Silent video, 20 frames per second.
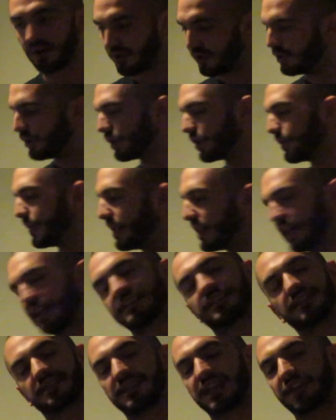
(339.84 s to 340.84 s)
or are you going to be that
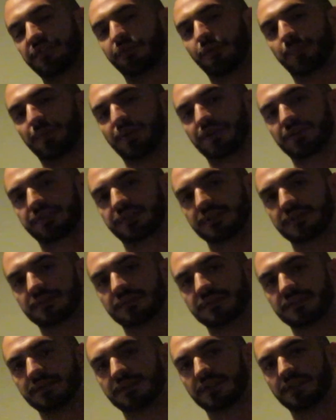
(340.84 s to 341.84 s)
successful person?
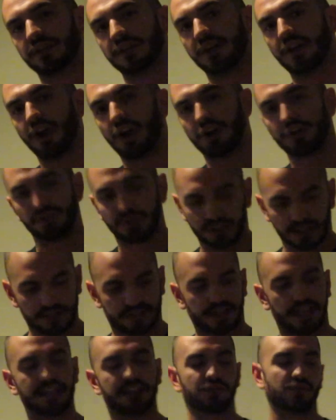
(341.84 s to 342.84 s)
Are you going to
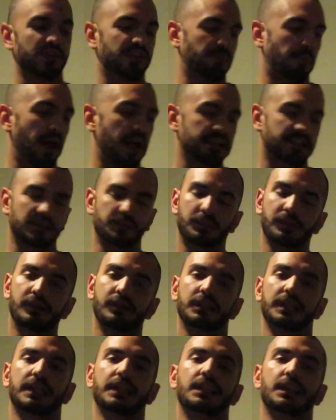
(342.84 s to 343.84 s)
take the
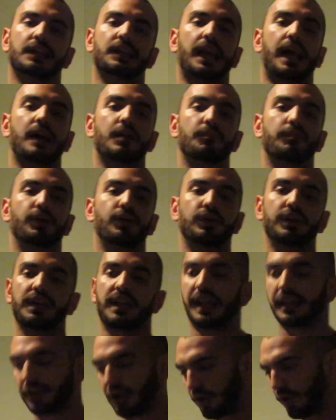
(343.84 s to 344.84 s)
responsibility and the accountability
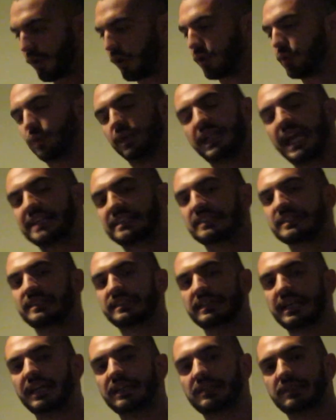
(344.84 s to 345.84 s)
that go along with that
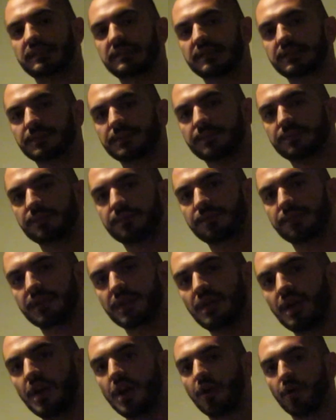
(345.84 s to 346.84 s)
success?
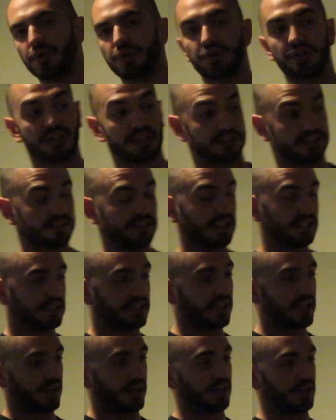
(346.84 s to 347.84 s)
Or are you going to sit
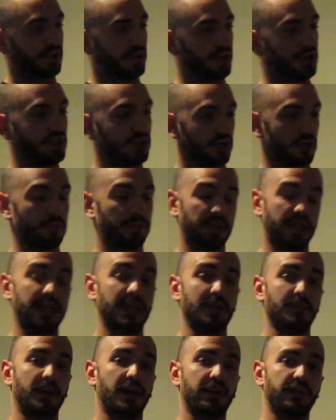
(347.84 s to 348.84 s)
there and are you going to
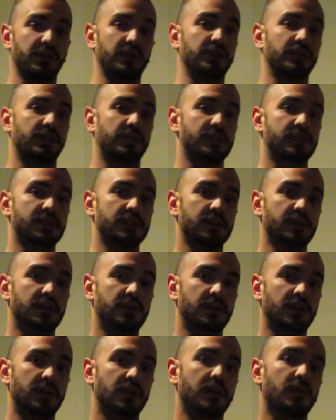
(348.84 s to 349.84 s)
blame others
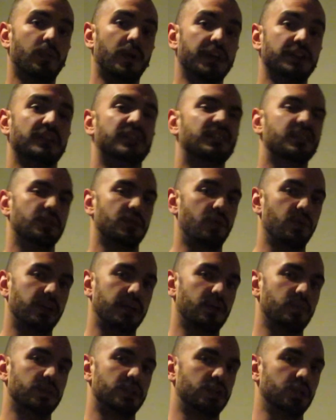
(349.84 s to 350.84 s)
while you still don't
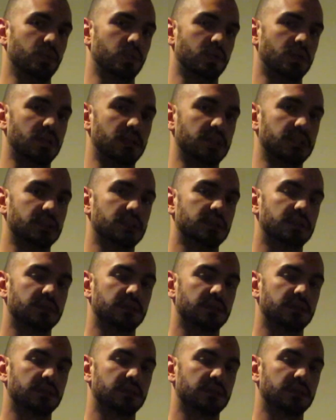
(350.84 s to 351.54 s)
get what you want?